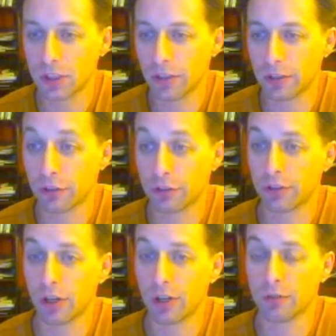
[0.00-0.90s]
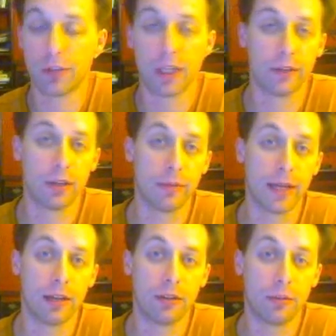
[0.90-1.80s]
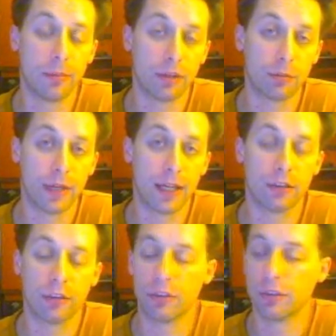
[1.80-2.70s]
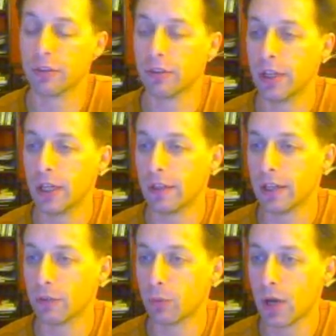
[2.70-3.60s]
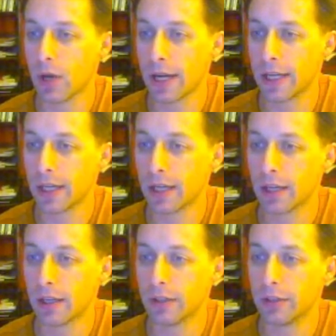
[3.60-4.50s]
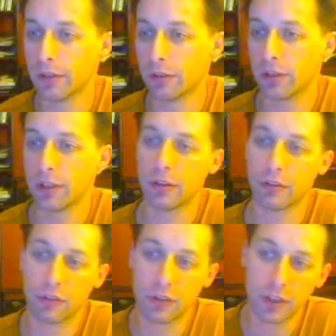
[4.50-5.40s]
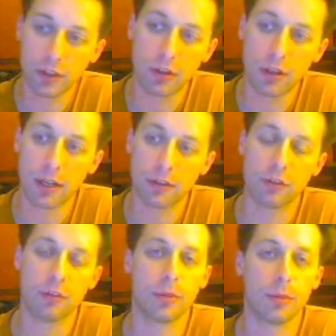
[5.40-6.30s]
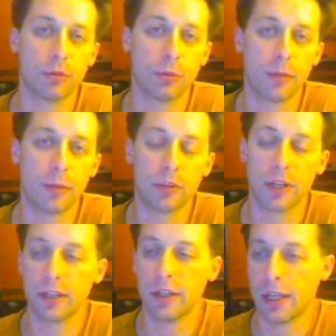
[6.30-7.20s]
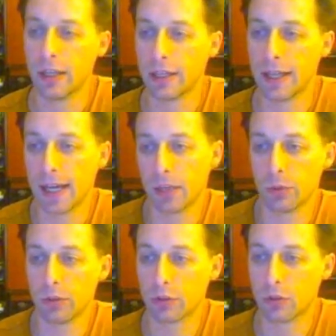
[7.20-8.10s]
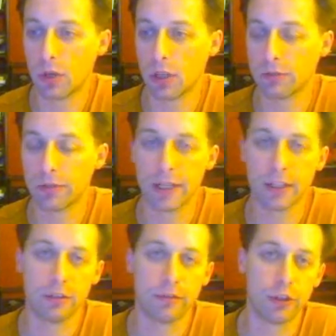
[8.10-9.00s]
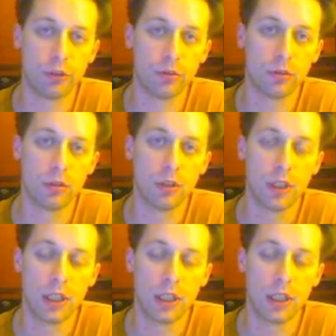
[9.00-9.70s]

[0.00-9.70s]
They just aren't following the best practices, and that's why you'll see this seal on certain people's website, the AdWords qualified individual.